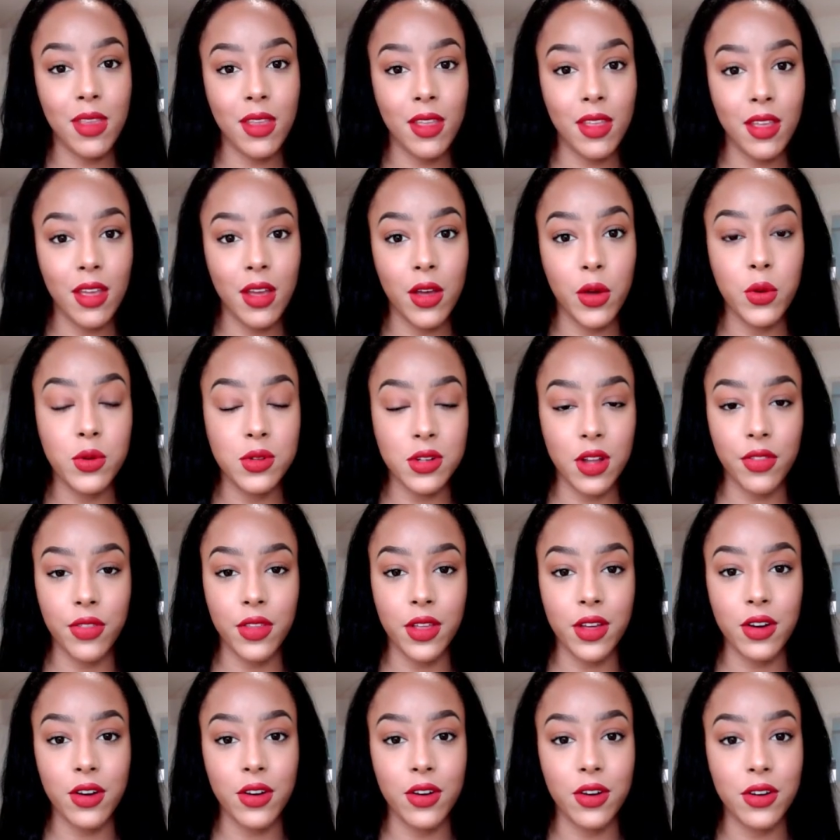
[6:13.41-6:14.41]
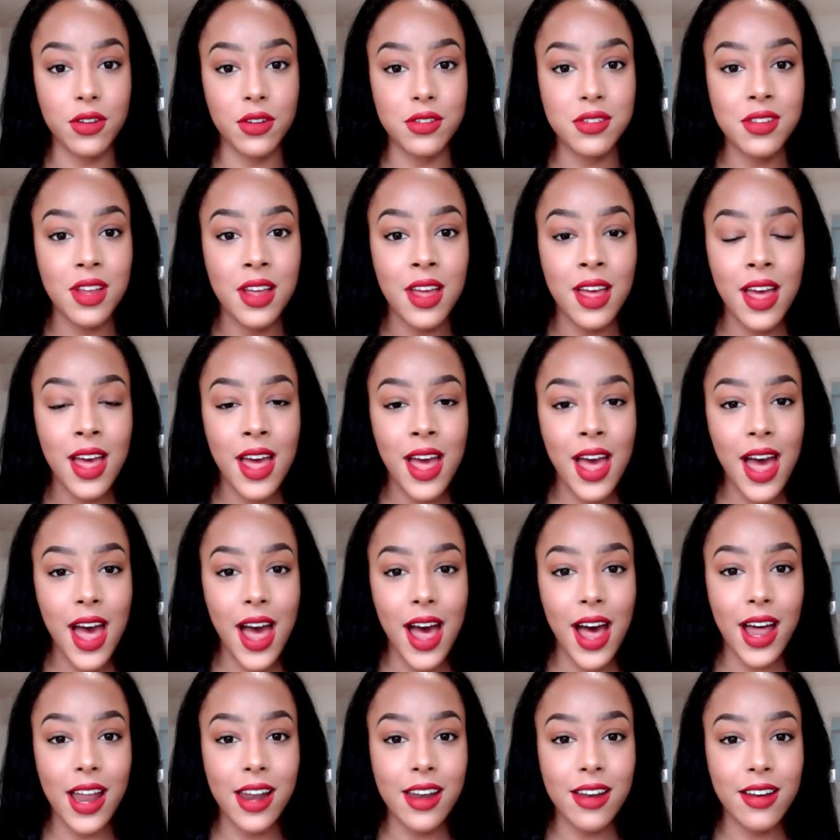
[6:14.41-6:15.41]
who's on the course,
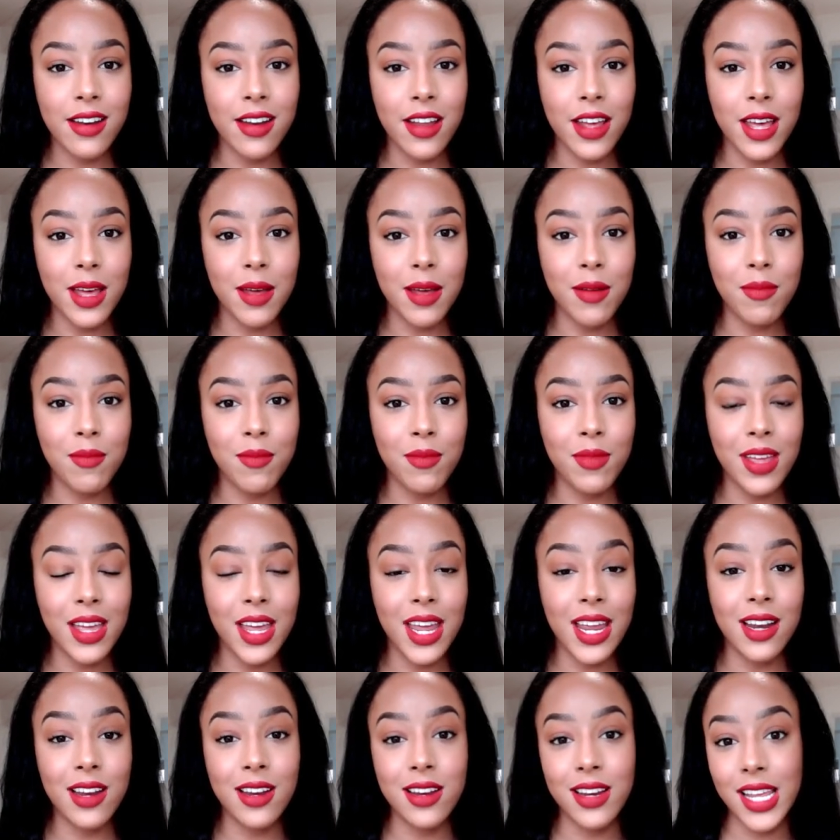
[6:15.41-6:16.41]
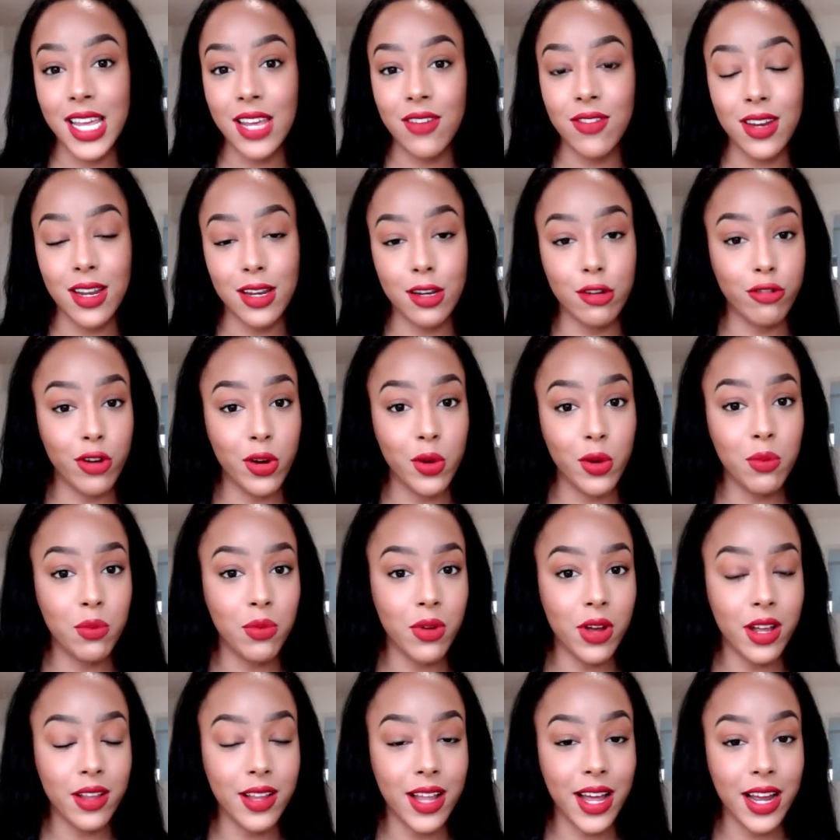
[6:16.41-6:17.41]
and even in group work,
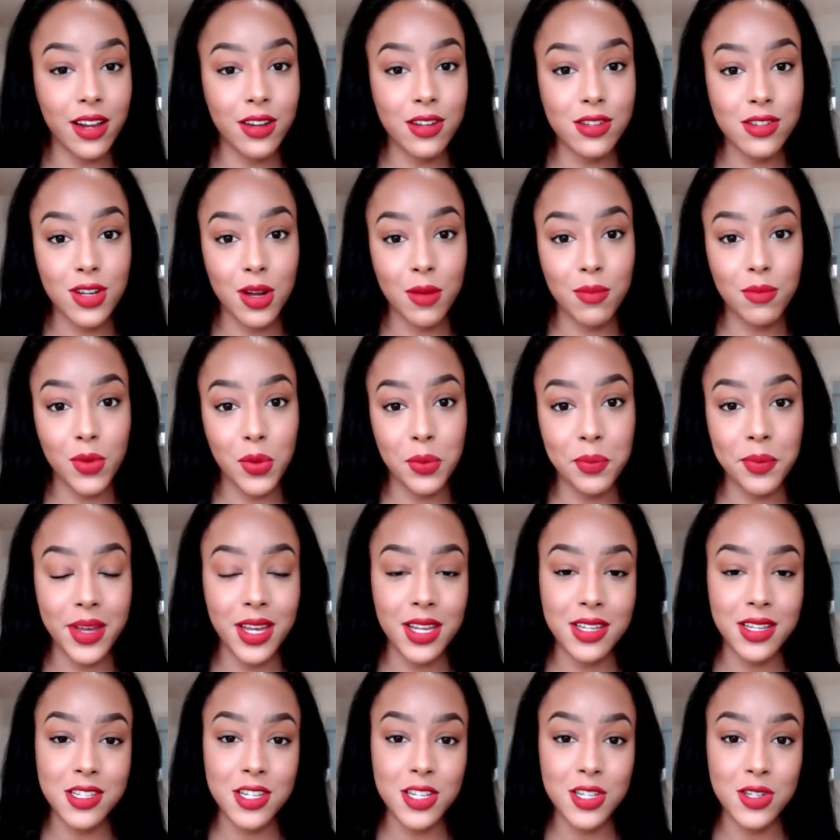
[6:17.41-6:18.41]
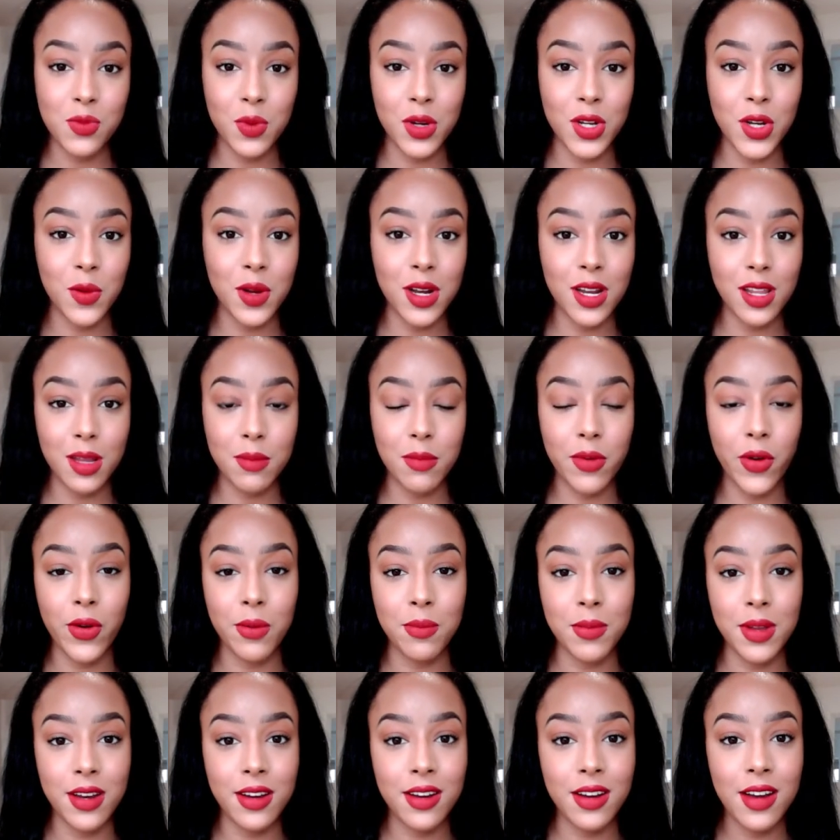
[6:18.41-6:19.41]
like ensemble pieces we're doing at the
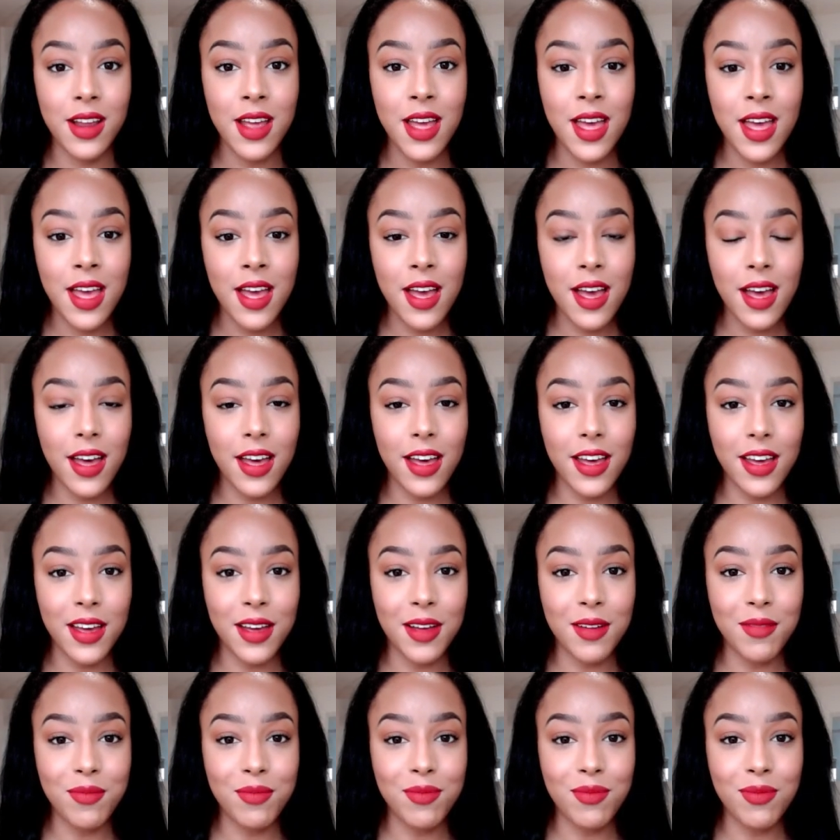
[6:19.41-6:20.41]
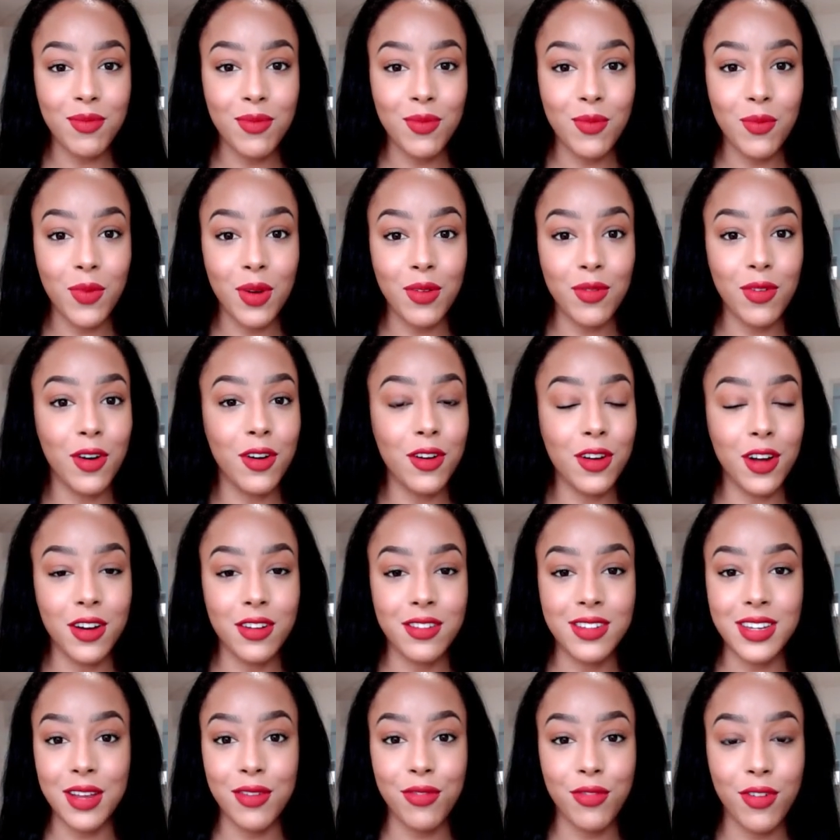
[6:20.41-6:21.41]
moment, we've all got
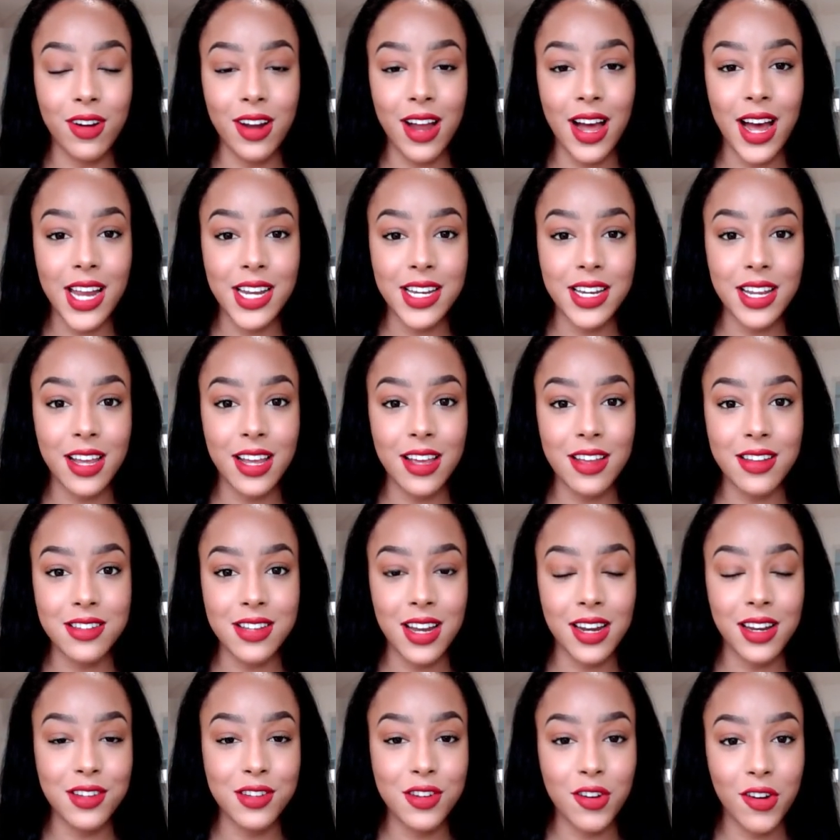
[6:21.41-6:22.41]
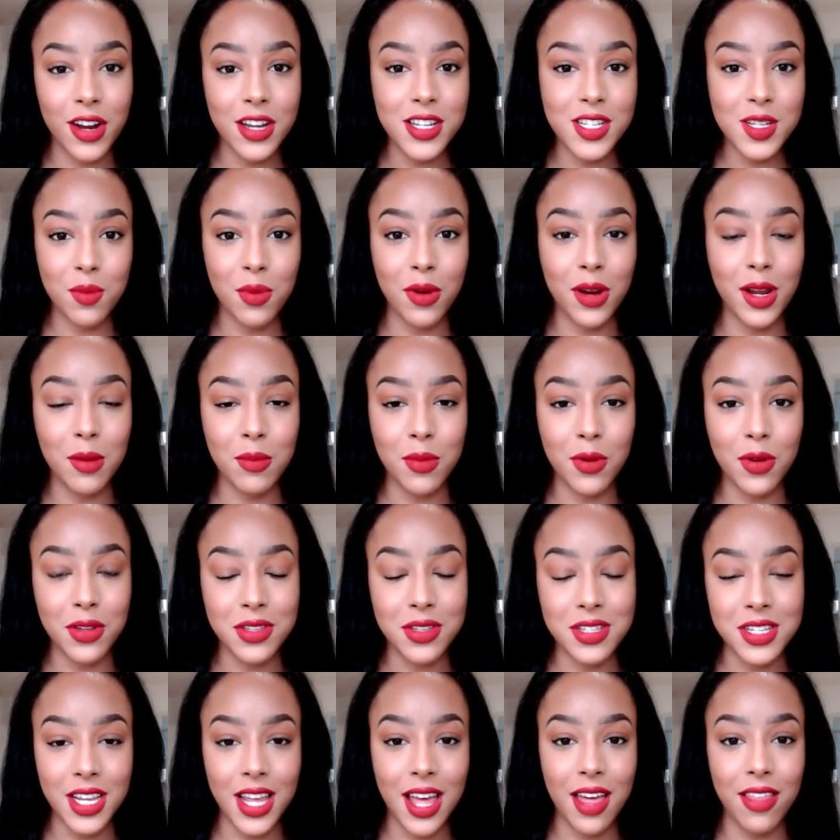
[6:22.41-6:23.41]
different ideas, and it's great to bring them all
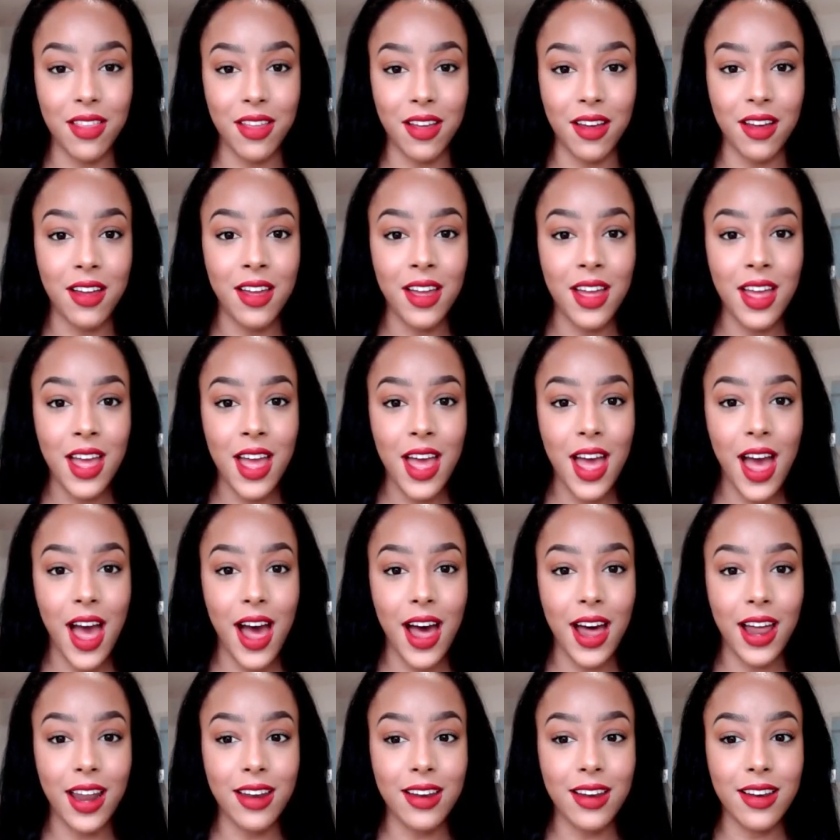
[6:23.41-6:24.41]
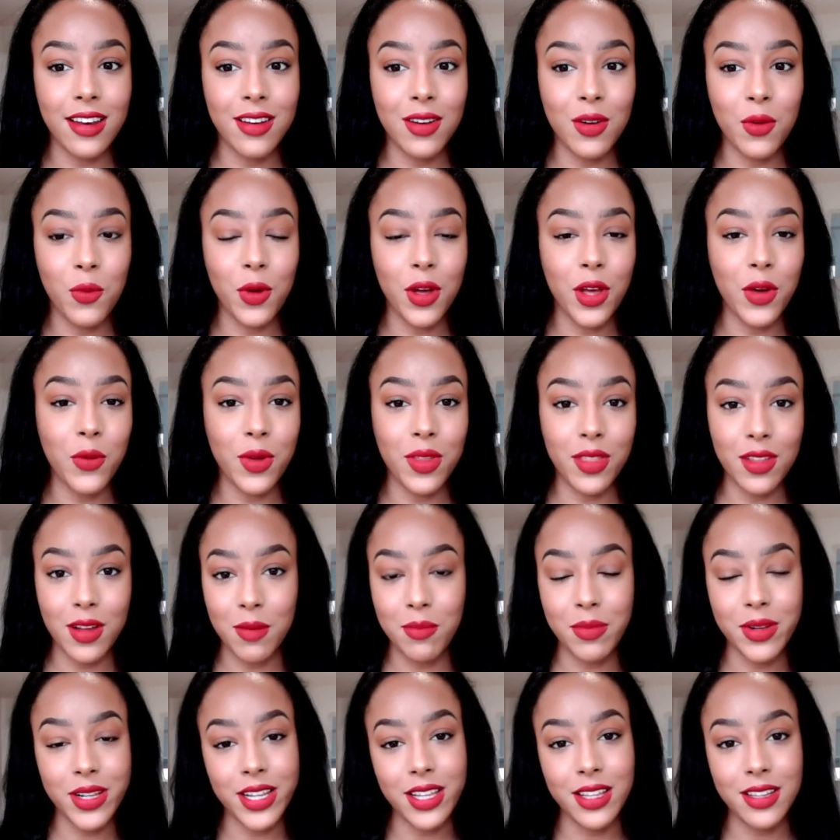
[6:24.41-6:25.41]
together and work with
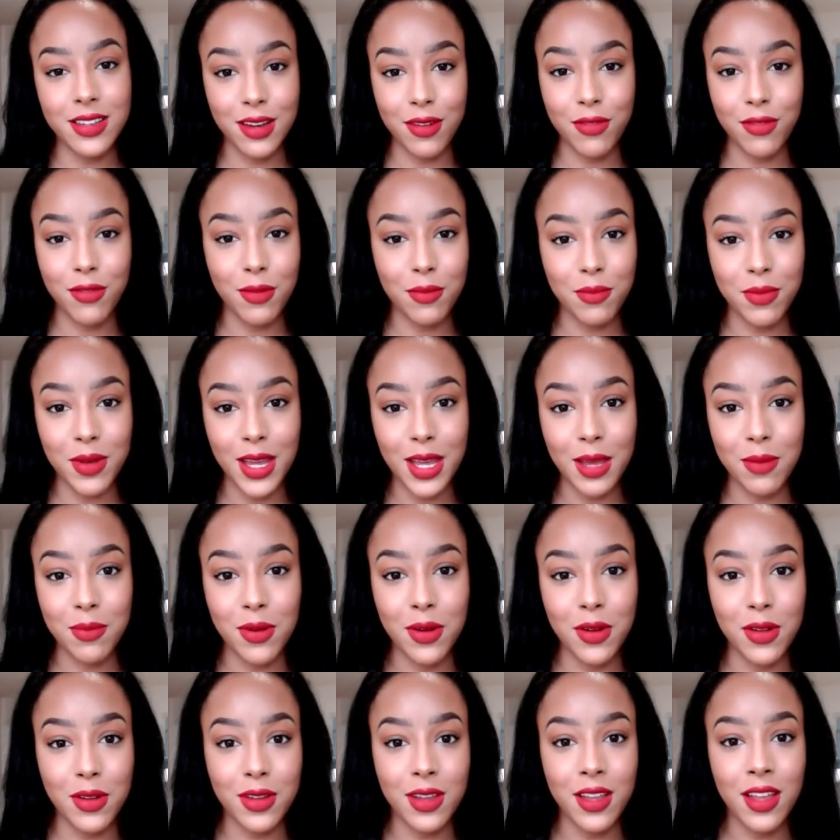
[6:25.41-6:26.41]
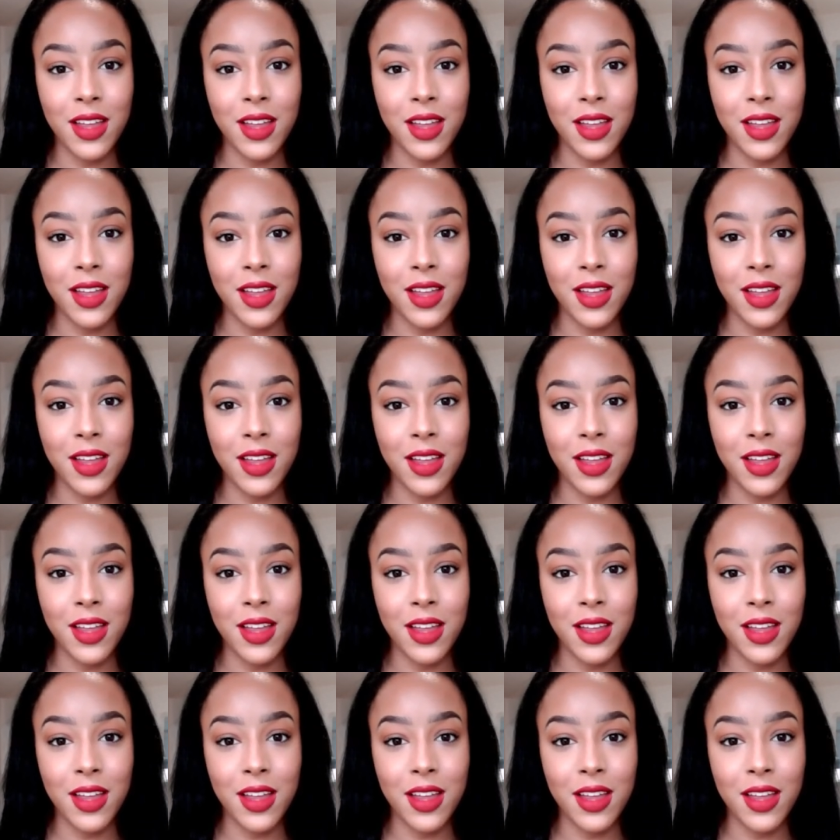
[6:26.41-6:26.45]
completely different people.